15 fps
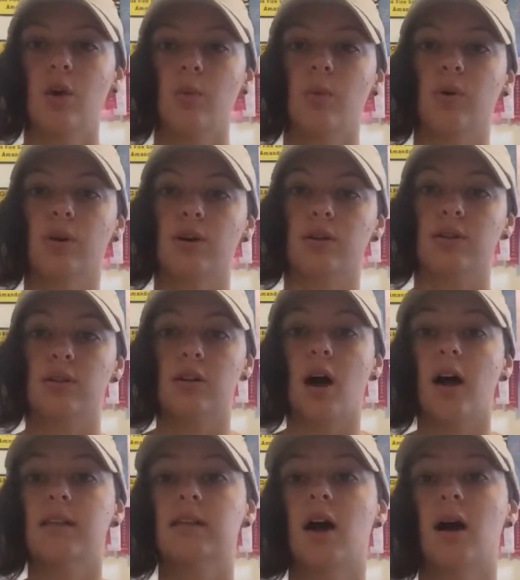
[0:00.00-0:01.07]
were the
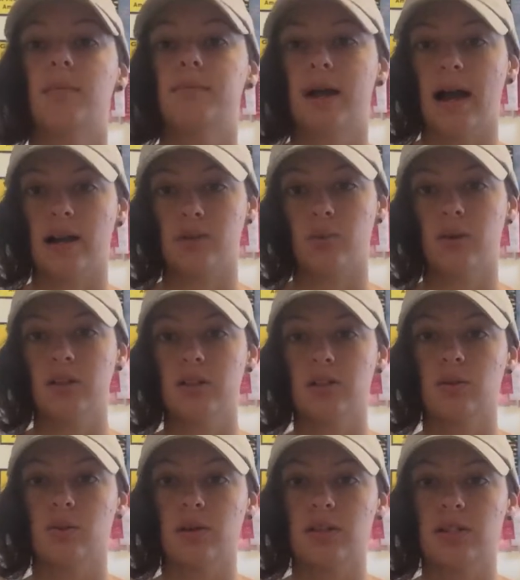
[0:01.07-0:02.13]
non-compact ones,
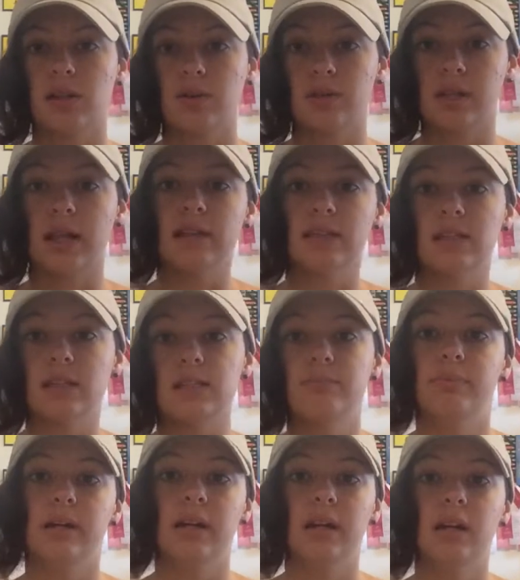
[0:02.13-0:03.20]
the ones that were this
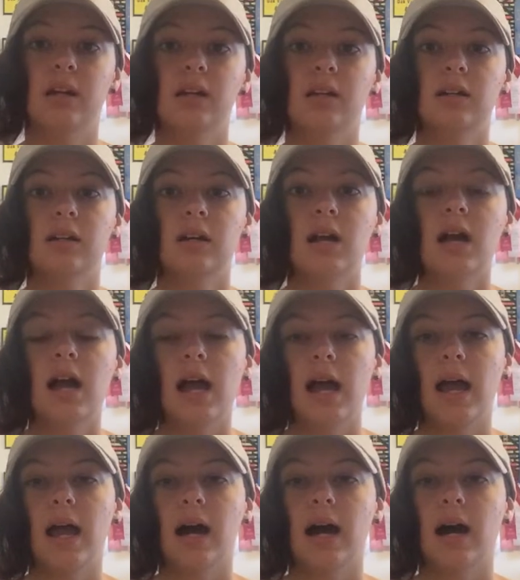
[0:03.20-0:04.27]
big,
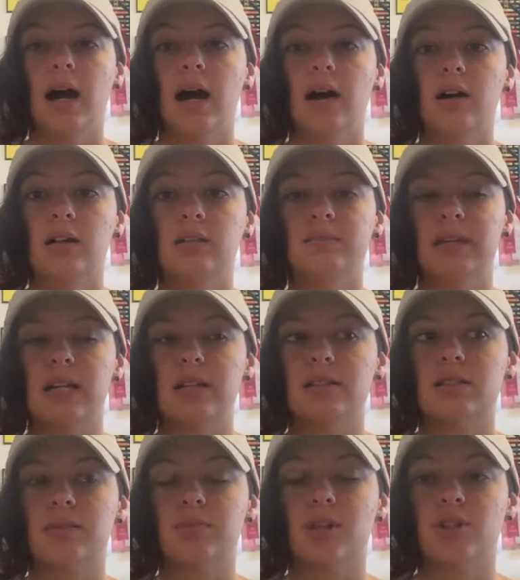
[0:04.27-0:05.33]

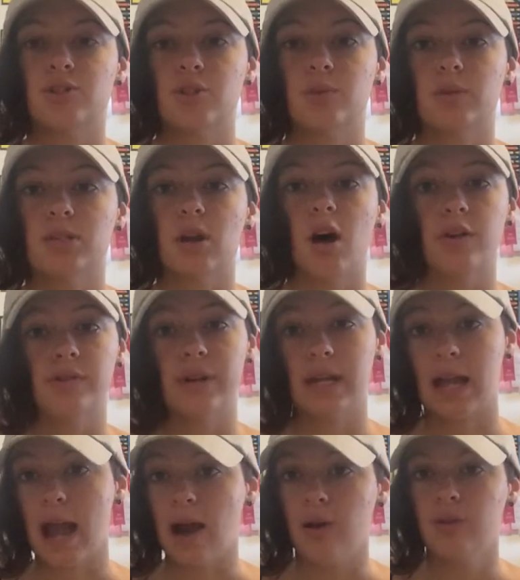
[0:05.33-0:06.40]
because the plunger was
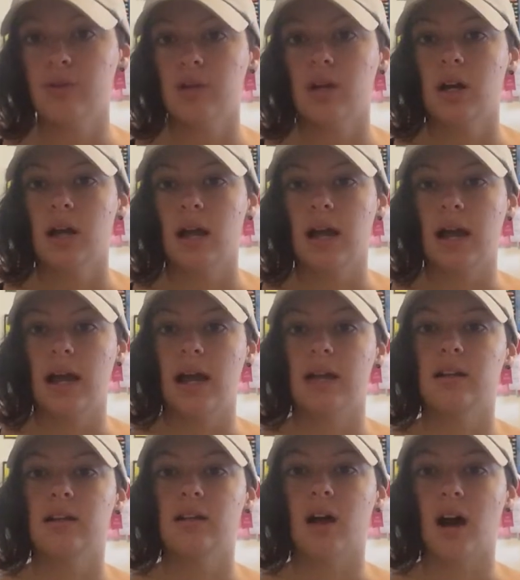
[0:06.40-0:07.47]
already out,
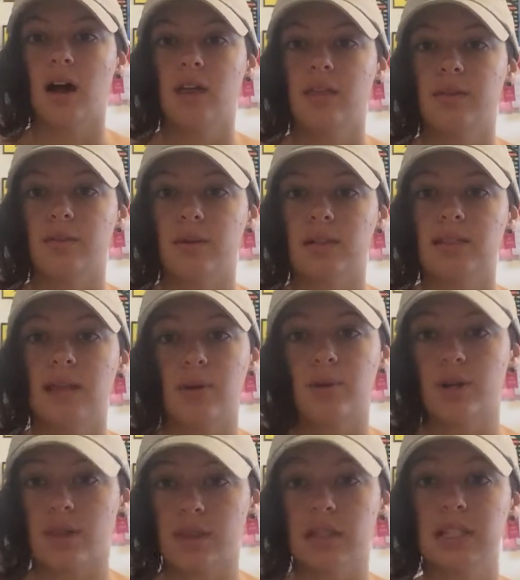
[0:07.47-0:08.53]
and not the ones that
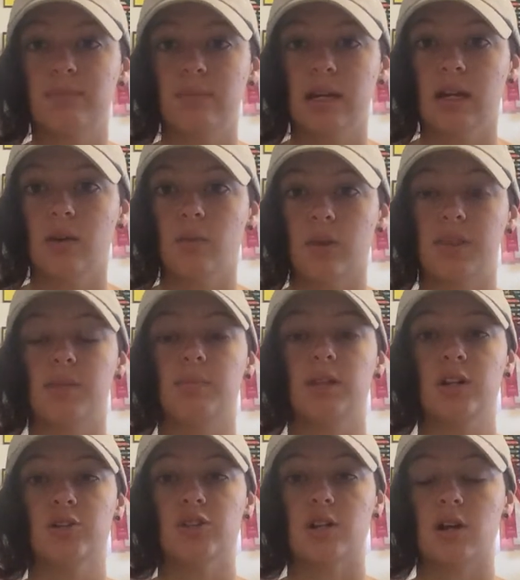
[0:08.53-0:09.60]
were this big with the
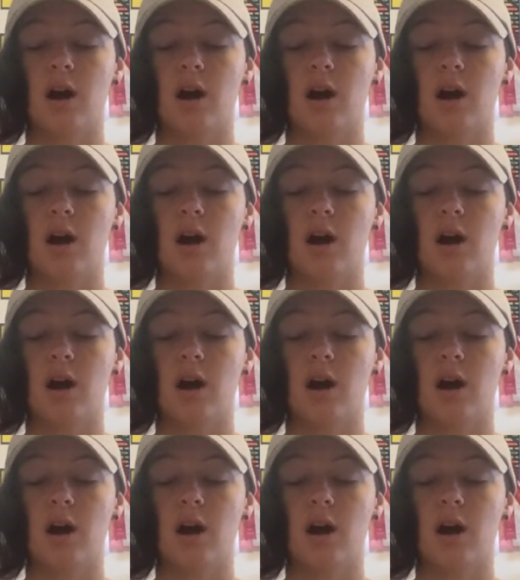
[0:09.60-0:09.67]
plunger